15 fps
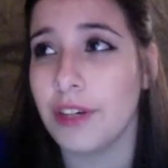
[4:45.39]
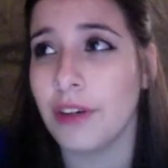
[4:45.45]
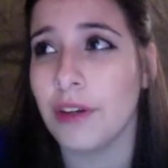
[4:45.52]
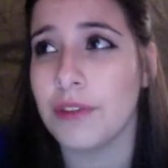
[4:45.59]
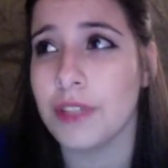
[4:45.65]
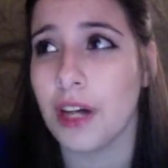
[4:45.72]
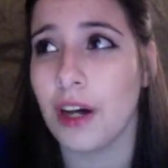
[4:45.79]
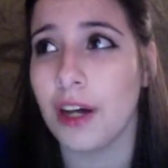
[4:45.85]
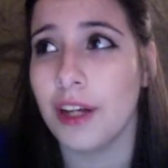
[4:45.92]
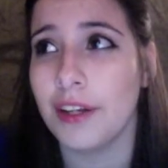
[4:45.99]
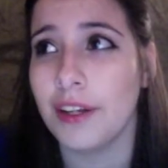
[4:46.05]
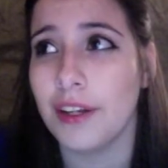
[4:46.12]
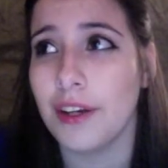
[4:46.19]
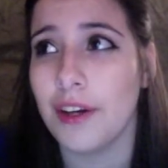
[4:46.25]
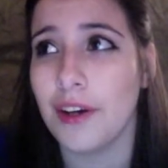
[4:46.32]
goes
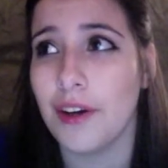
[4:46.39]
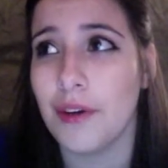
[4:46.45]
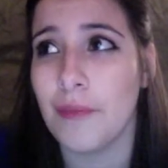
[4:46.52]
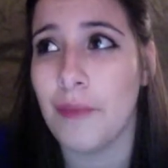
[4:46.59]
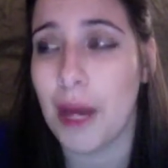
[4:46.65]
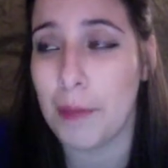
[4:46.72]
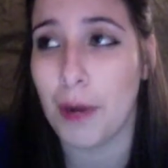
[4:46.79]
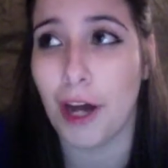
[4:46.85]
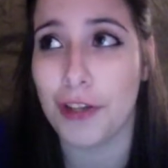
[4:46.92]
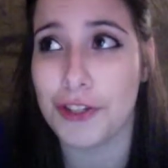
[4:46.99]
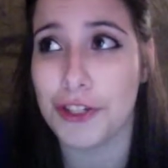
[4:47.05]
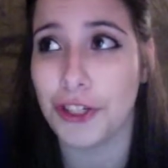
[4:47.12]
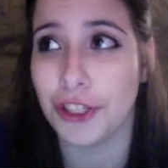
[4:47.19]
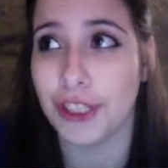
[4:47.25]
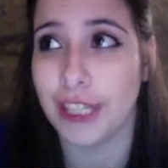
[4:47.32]
on, my
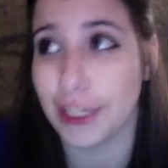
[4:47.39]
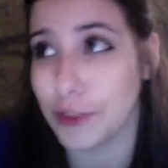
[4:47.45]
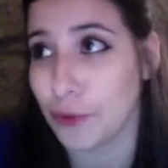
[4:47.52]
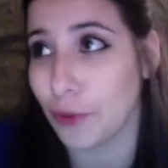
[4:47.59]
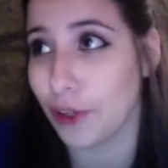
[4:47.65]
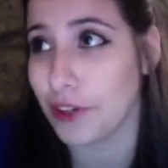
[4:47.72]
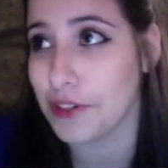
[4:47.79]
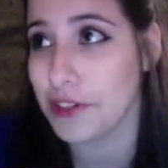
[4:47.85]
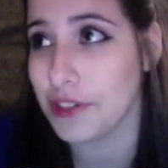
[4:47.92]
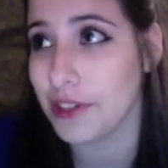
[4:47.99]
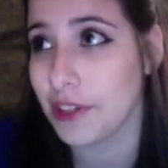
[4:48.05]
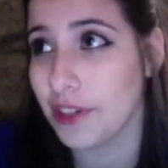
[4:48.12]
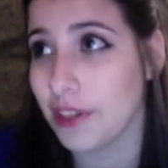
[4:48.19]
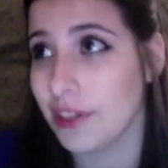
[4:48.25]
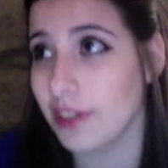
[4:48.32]
posture gets worse.
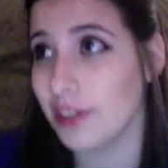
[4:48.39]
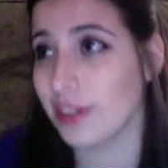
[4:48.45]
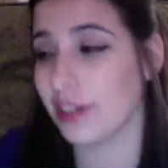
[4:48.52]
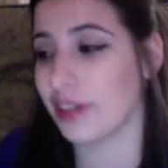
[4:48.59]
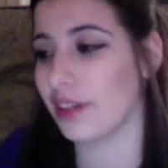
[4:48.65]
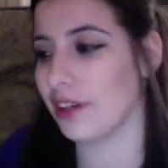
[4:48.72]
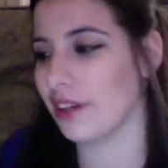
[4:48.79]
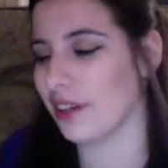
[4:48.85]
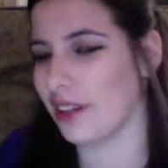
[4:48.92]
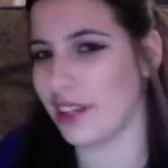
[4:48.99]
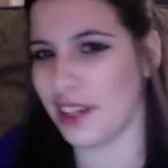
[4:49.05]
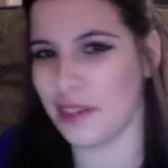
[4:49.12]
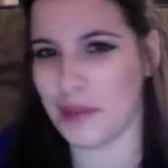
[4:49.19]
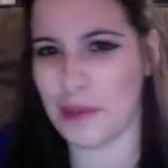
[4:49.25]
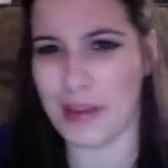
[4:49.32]

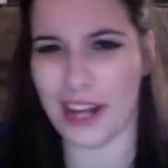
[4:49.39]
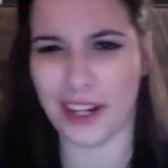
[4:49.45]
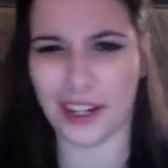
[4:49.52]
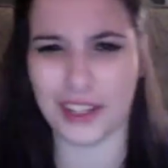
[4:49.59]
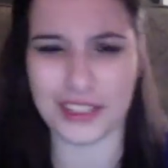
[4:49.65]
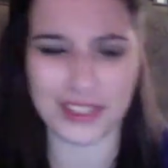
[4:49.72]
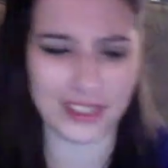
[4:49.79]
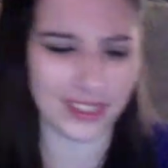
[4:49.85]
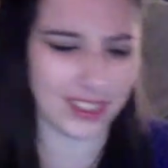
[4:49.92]
And my back hurts.